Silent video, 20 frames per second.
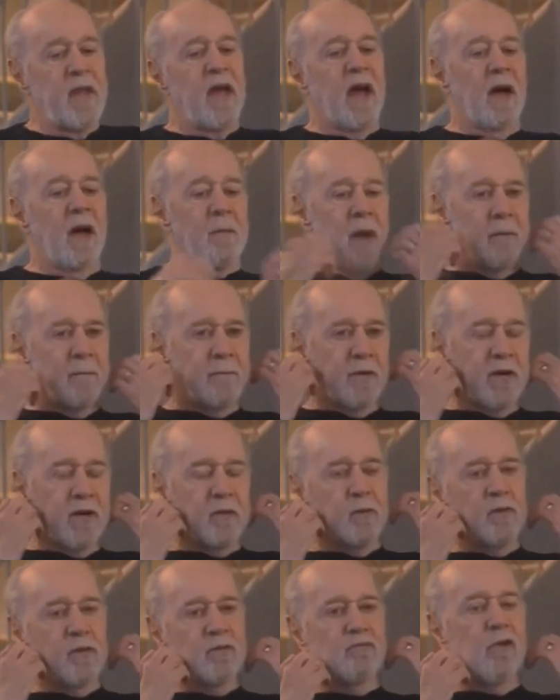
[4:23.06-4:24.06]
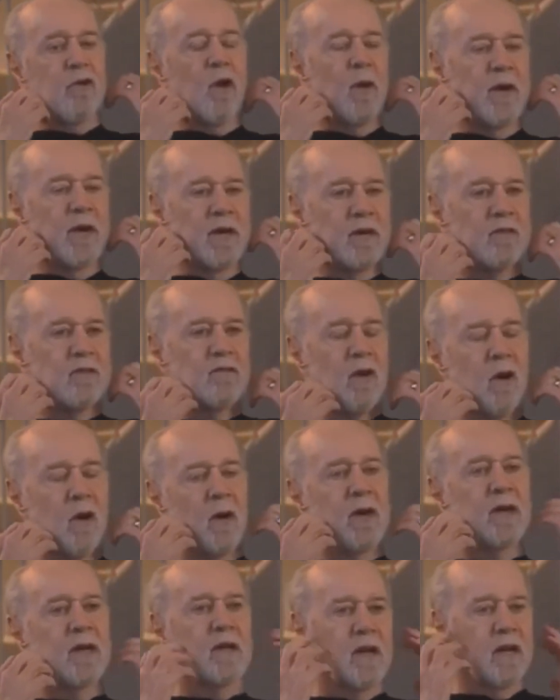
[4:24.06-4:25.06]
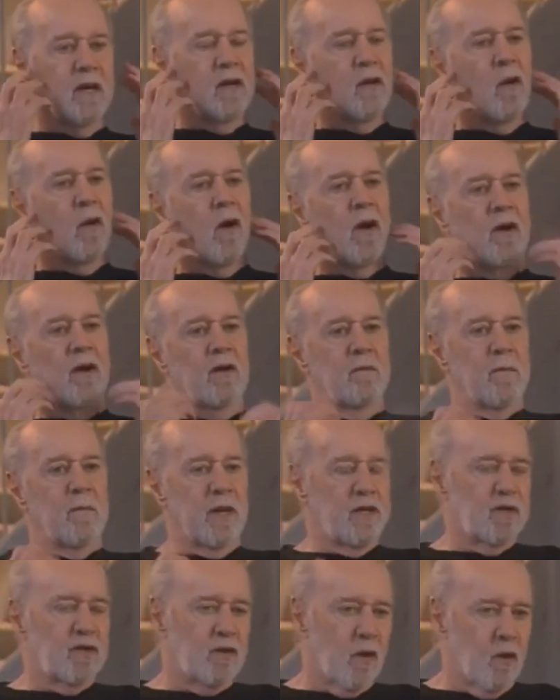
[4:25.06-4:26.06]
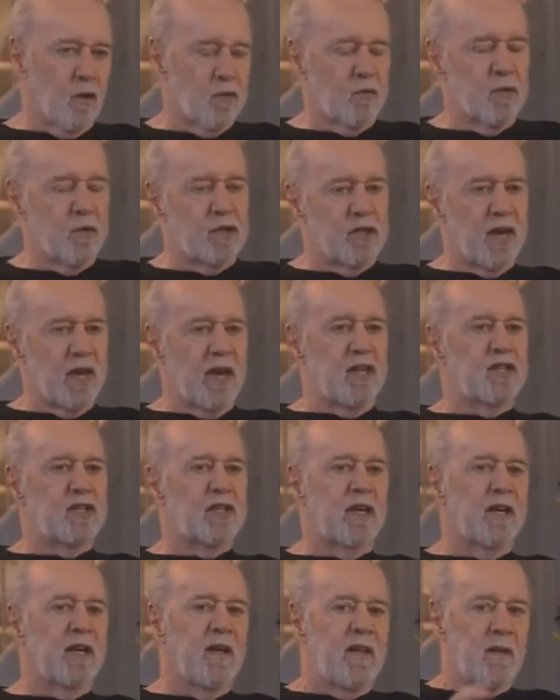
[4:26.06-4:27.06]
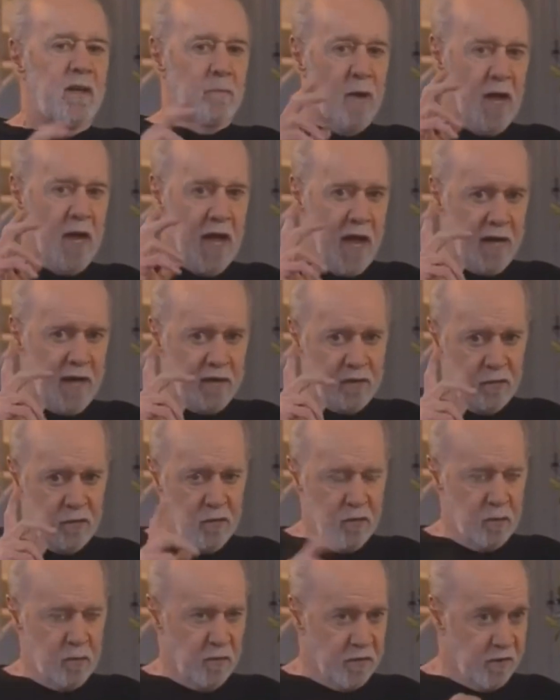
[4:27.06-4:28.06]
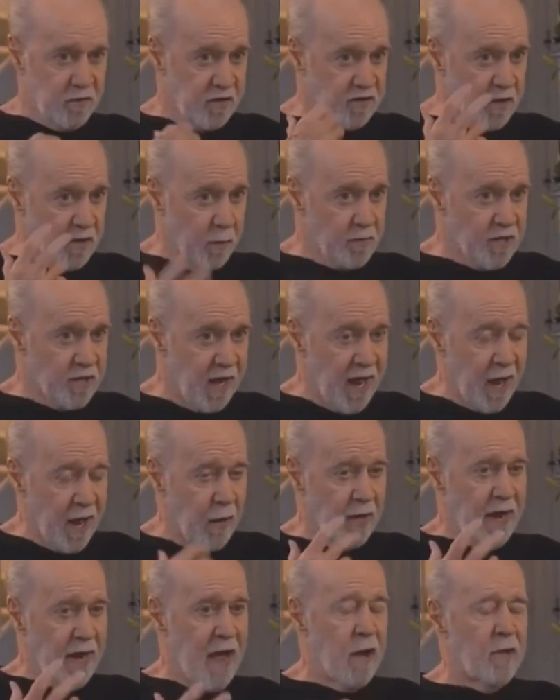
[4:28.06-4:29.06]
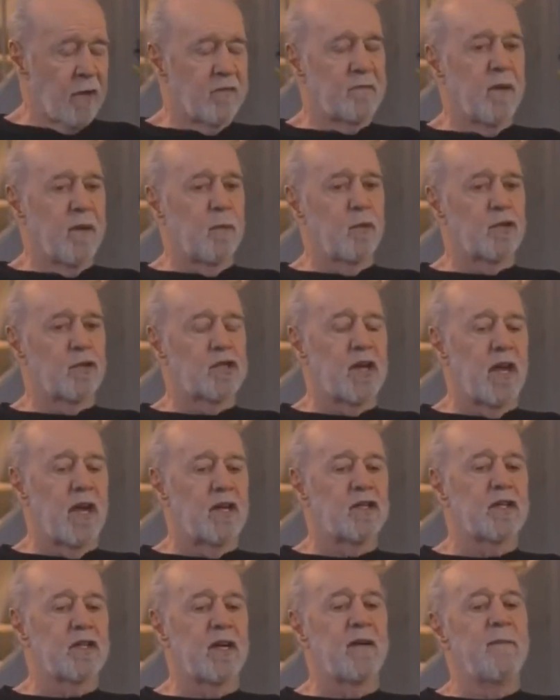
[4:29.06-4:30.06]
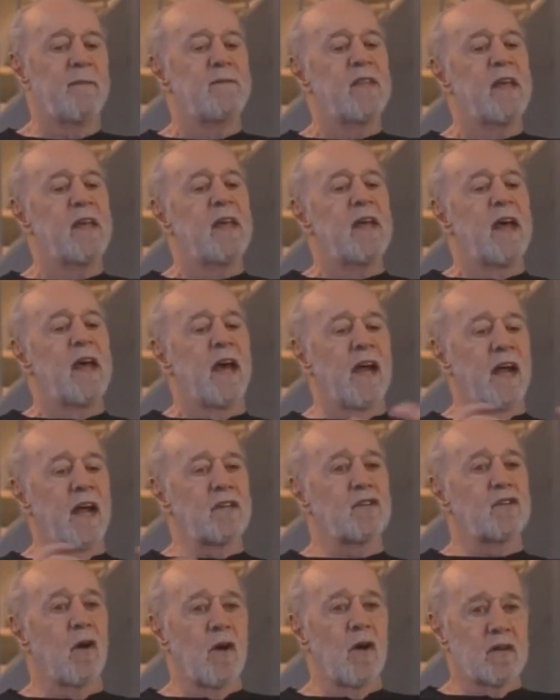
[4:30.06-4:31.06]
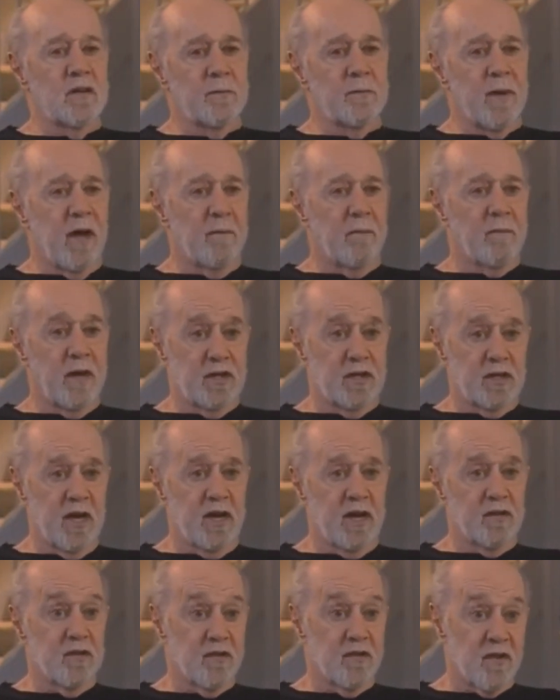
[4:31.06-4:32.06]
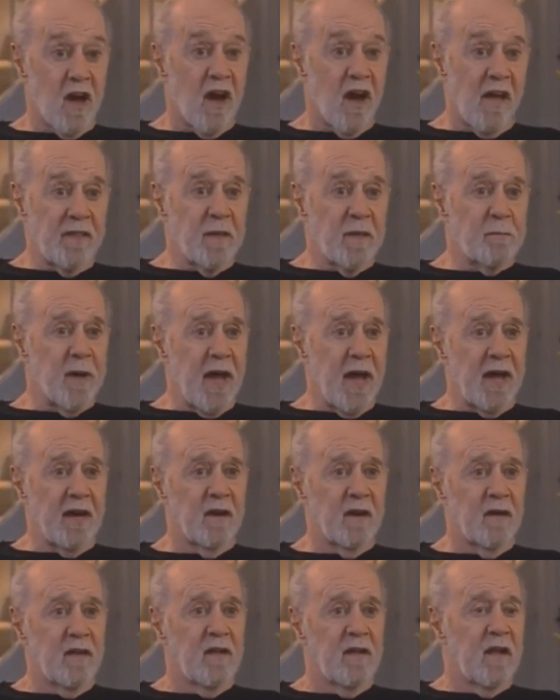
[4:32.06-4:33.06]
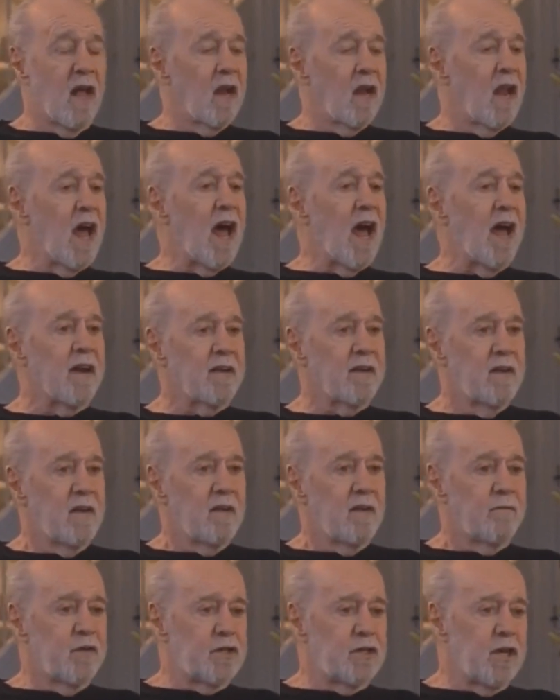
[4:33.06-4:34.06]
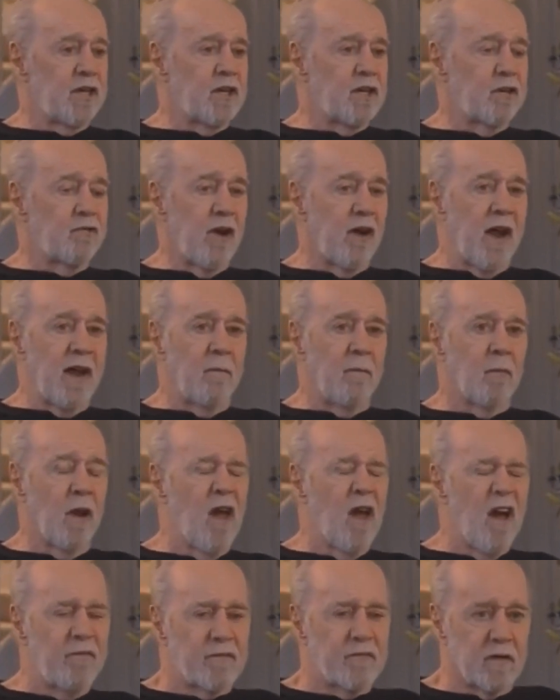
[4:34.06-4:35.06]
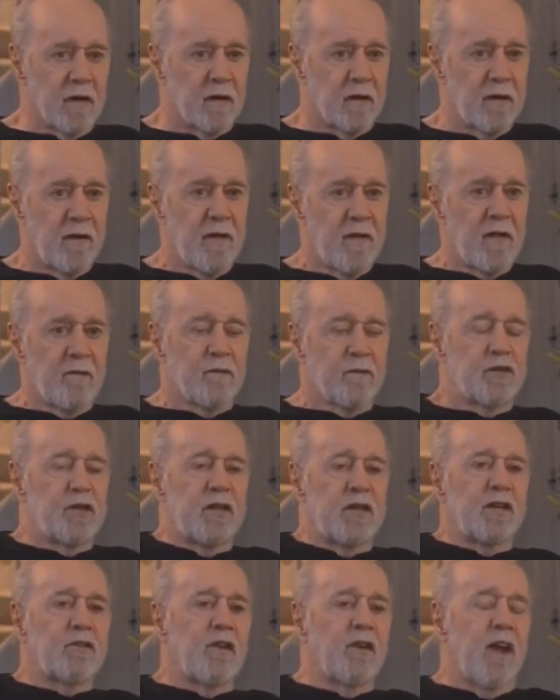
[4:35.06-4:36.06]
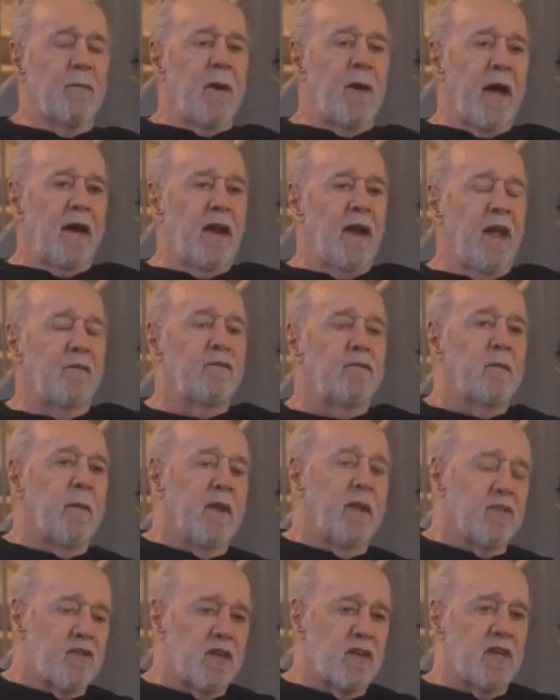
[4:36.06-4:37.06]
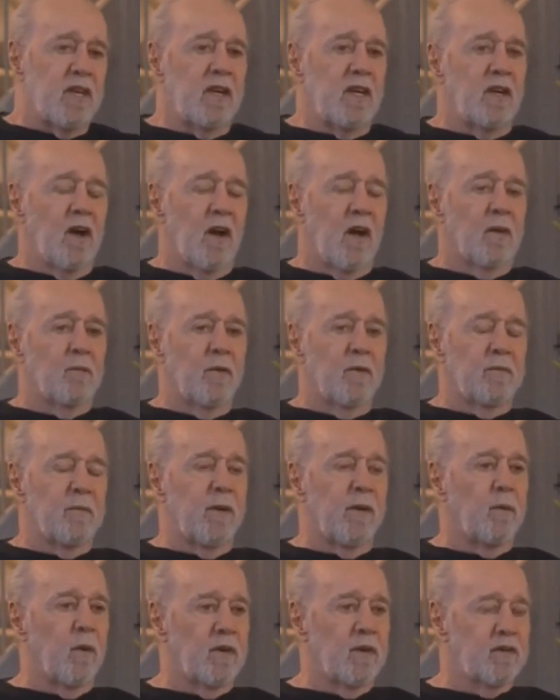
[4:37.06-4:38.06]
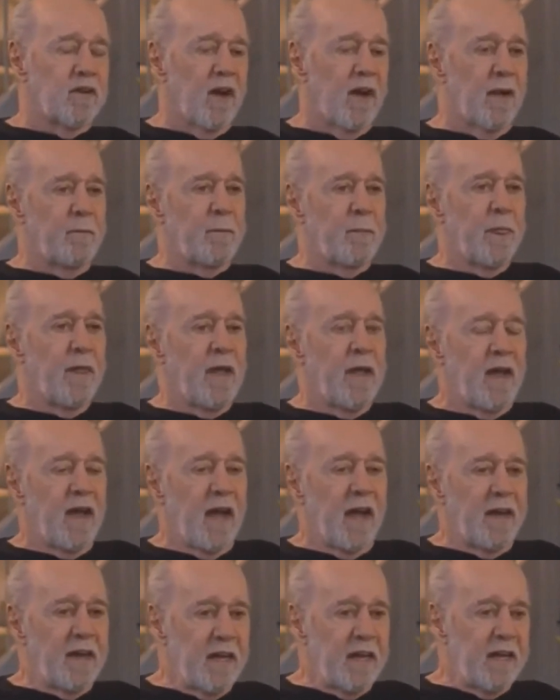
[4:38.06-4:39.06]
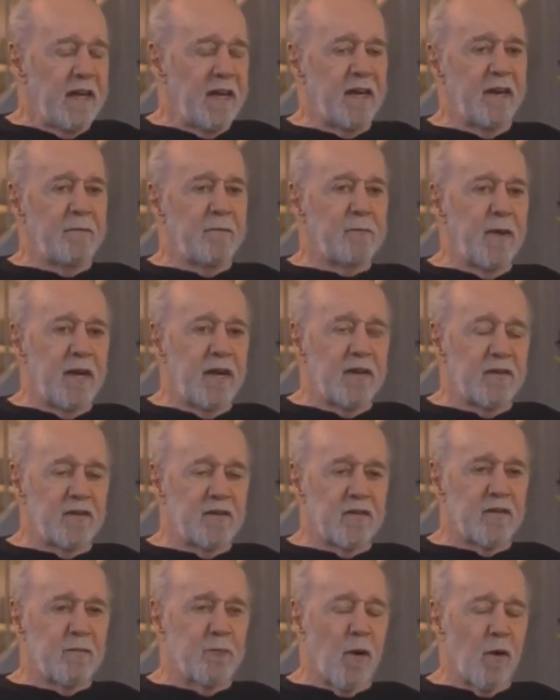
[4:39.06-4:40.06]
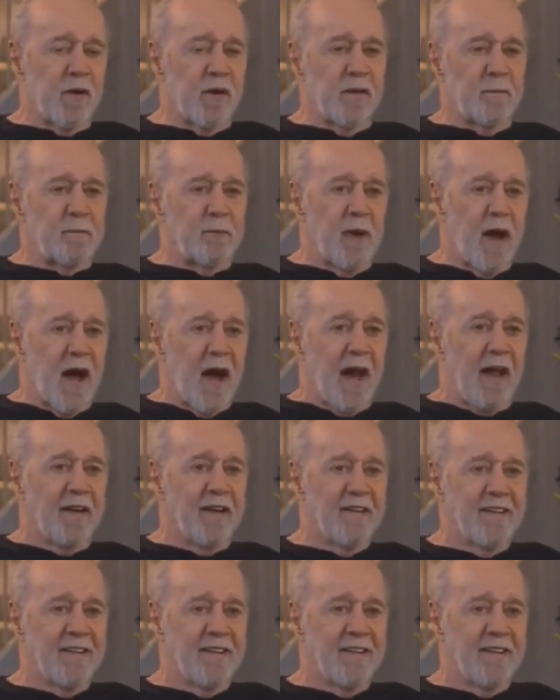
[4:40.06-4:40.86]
My beard was growing and growing, getting longer. My clothes were changing. My attitudes, the things I was allowing out of me were changing. And I talked about my changes on the panel a lot. Virginia Graham loved it. Virginia Graham had Henry Mancini on with me one time and he had admitted to smoking pot.